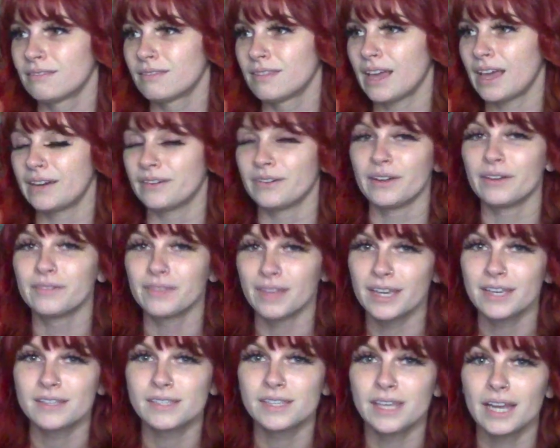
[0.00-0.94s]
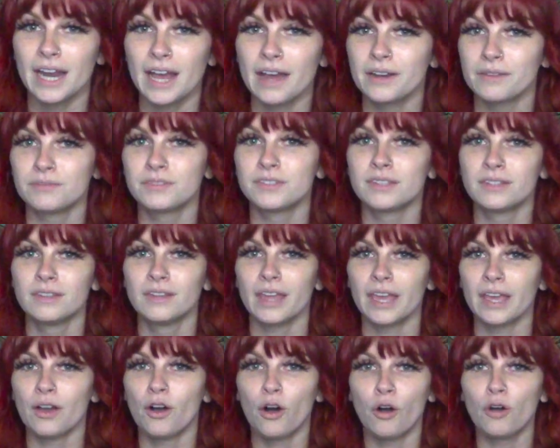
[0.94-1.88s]
I don't know. Like I said, out of
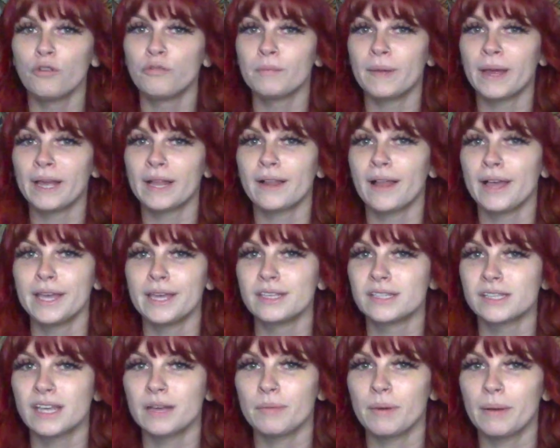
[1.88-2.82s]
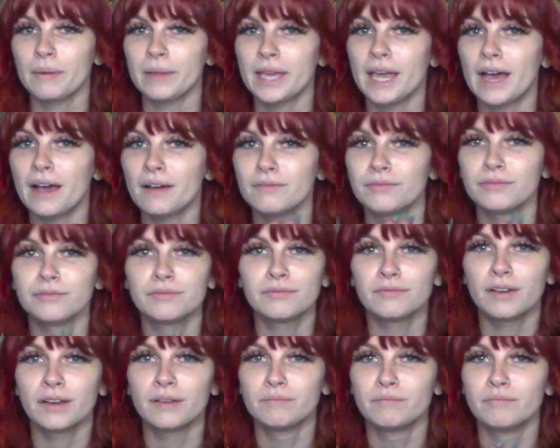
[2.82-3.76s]
like all of my clients, I probably have
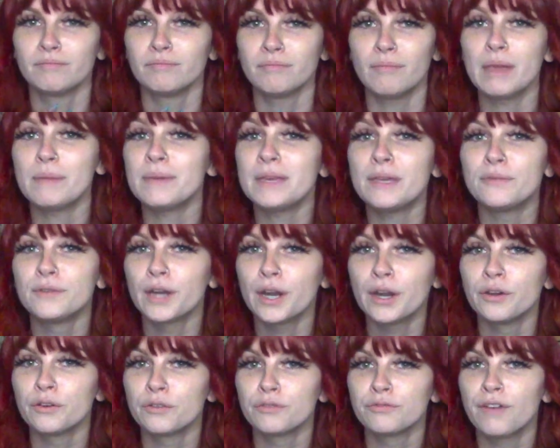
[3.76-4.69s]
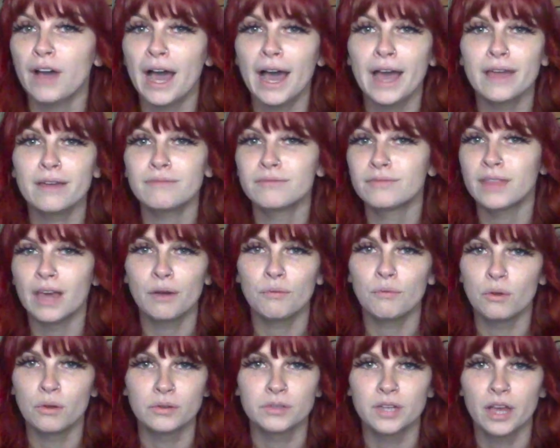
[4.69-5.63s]
maybe even under 5 that
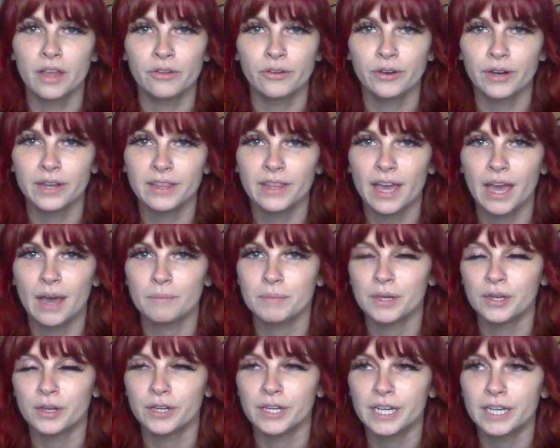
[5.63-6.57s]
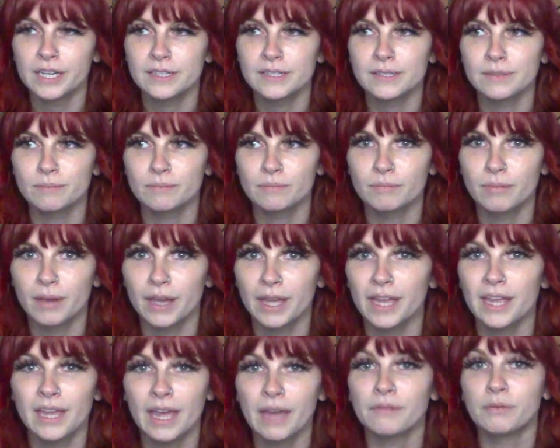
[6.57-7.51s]
won't tolerate the Happy Hoodie, but
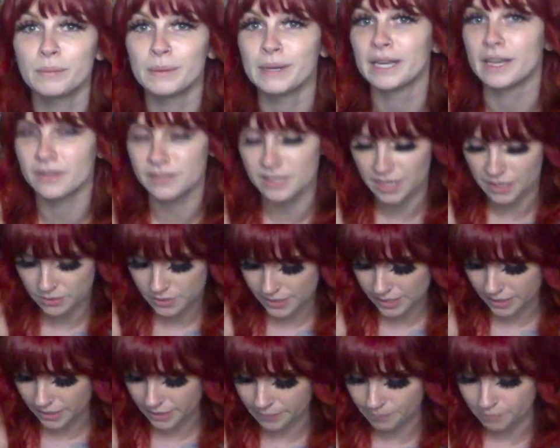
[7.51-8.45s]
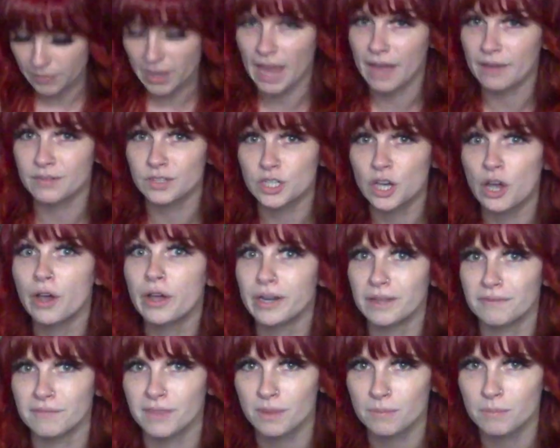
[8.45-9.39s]
everybody else I use it on. I have a ton
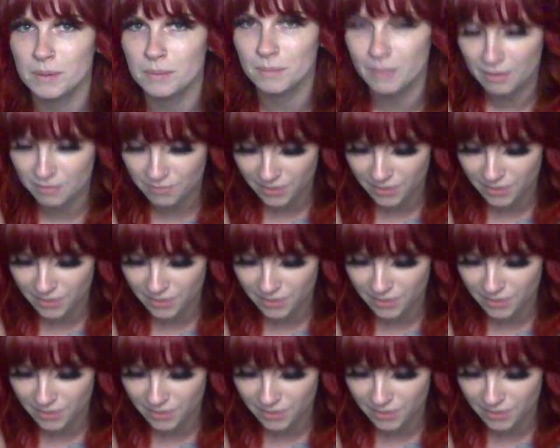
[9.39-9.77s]
of them in my